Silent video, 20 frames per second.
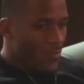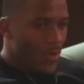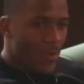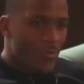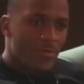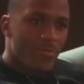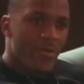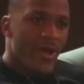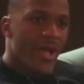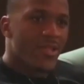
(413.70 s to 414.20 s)

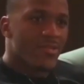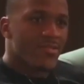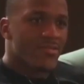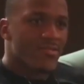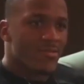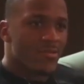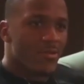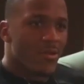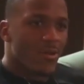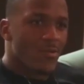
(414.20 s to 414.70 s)
way we practice.
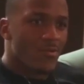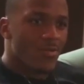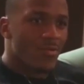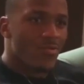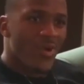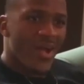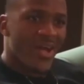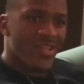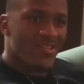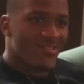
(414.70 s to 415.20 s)

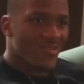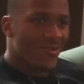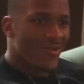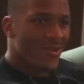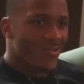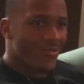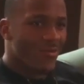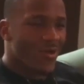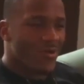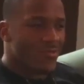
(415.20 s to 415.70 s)
We practice
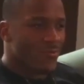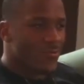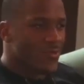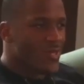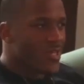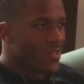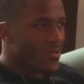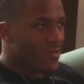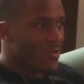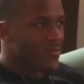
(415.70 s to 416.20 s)
hard throughout the
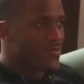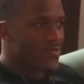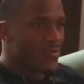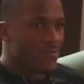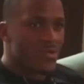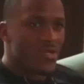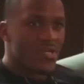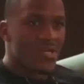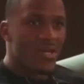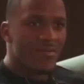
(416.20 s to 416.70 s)
week,
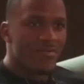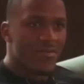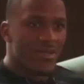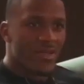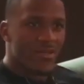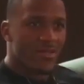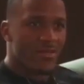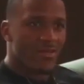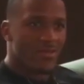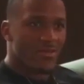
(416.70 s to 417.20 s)
so we were
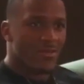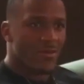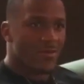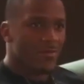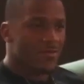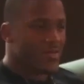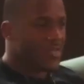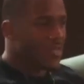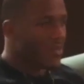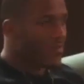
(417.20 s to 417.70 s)
confident. We
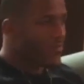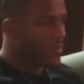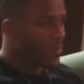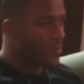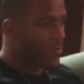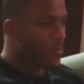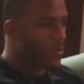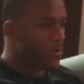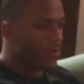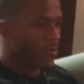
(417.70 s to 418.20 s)
were
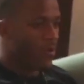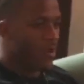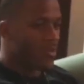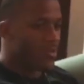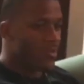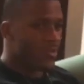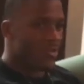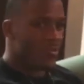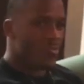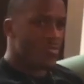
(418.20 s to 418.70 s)
confident we were going to go
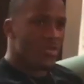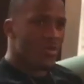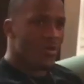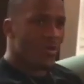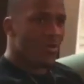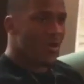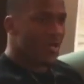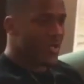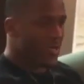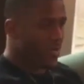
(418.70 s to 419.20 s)
out there and compete
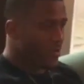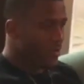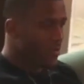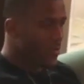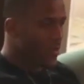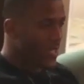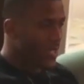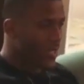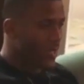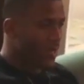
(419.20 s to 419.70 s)
hard, and you
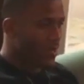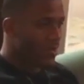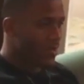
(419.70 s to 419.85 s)
don't